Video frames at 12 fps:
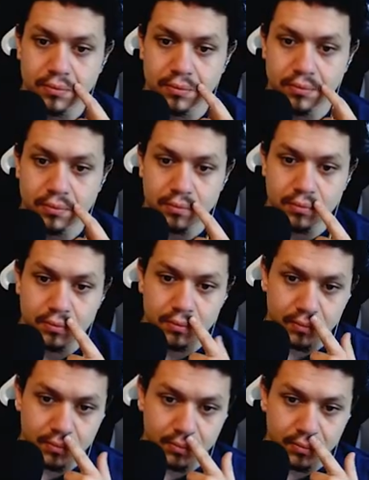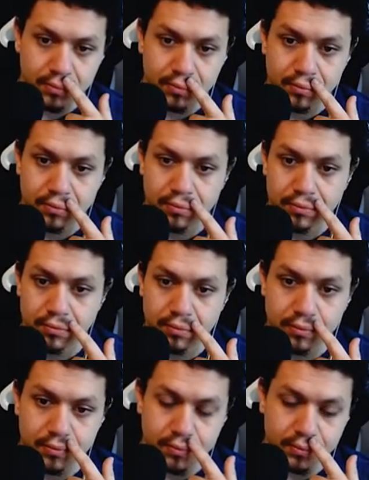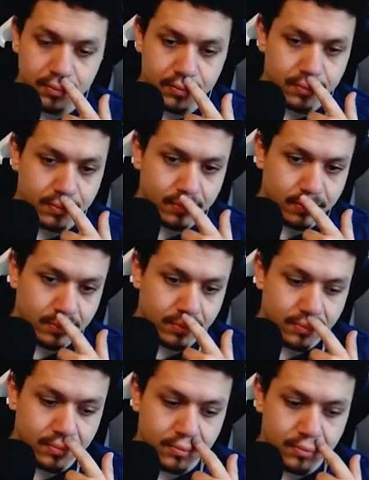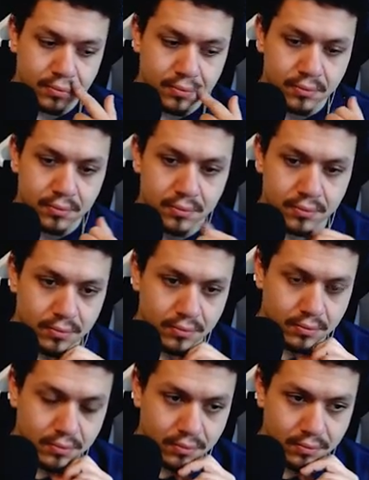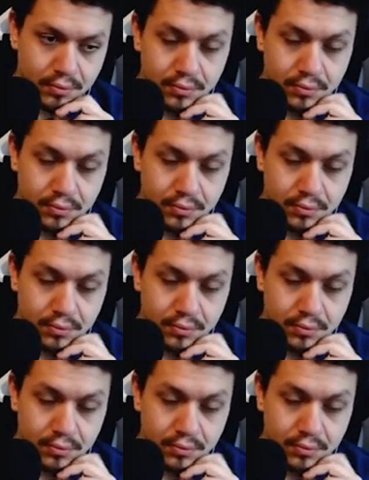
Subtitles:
This person isn't speaking.